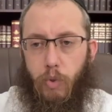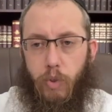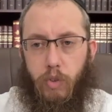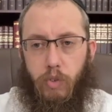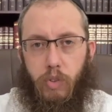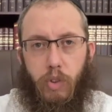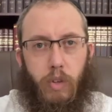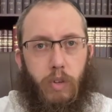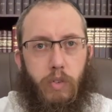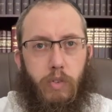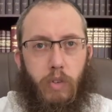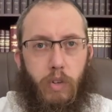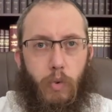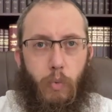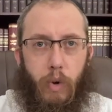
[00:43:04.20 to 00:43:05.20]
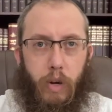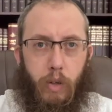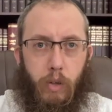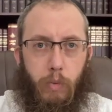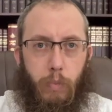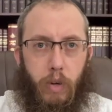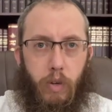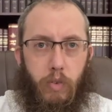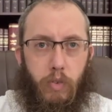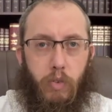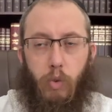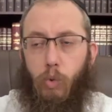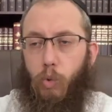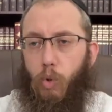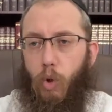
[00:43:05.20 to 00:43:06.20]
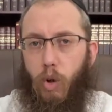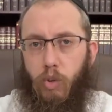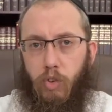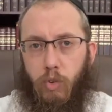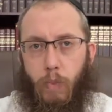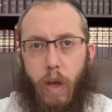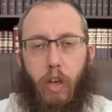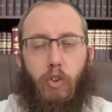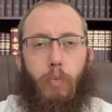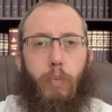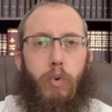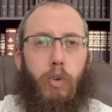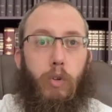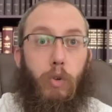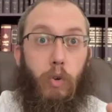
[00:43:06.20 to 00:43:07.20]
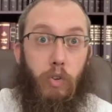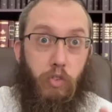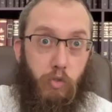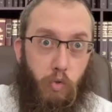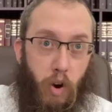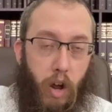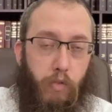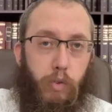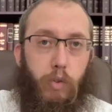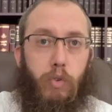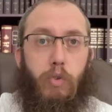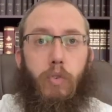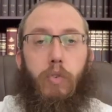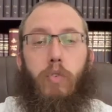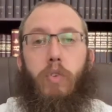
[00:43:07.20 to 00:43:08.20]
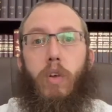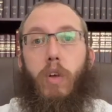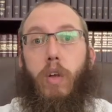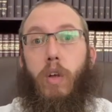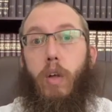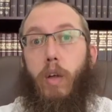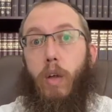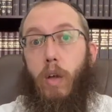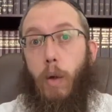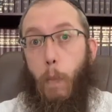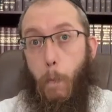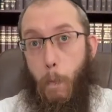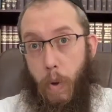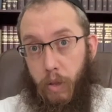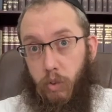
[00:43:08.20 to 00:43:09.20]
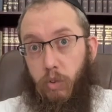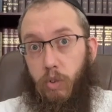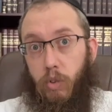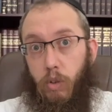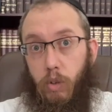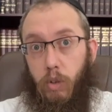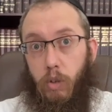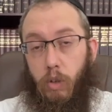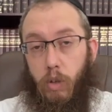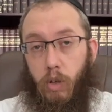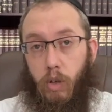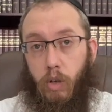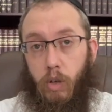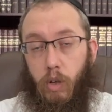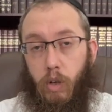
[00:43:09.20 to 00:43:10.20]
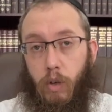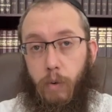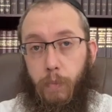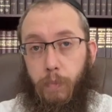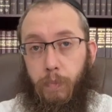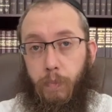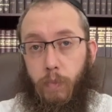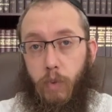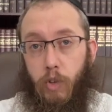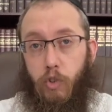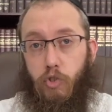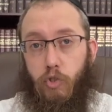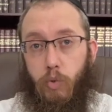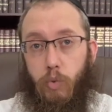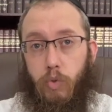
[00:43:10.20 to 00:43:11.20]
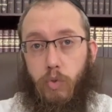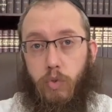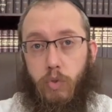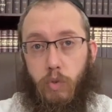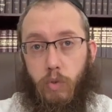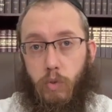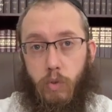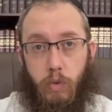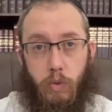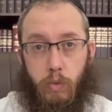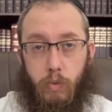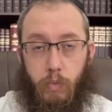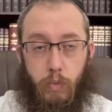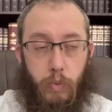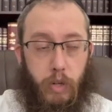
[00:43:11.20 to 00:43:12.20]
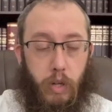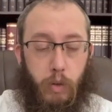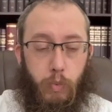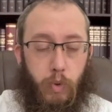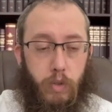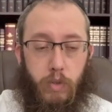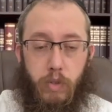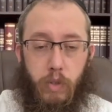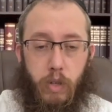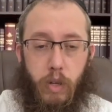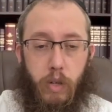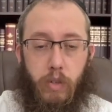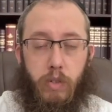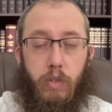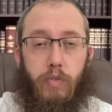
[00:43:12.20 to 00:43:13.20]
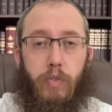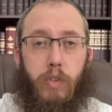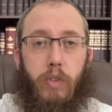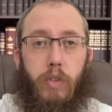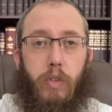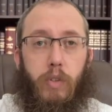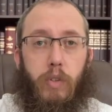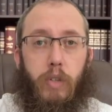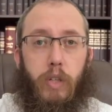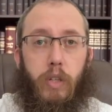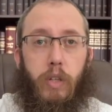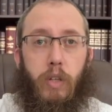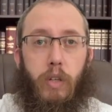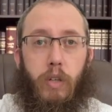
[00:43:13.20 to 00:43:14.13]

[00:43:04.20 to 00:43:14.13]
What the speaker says: these things on a regular basis. Lost passport, lost travelers, mental issues. We had once a case of a lady,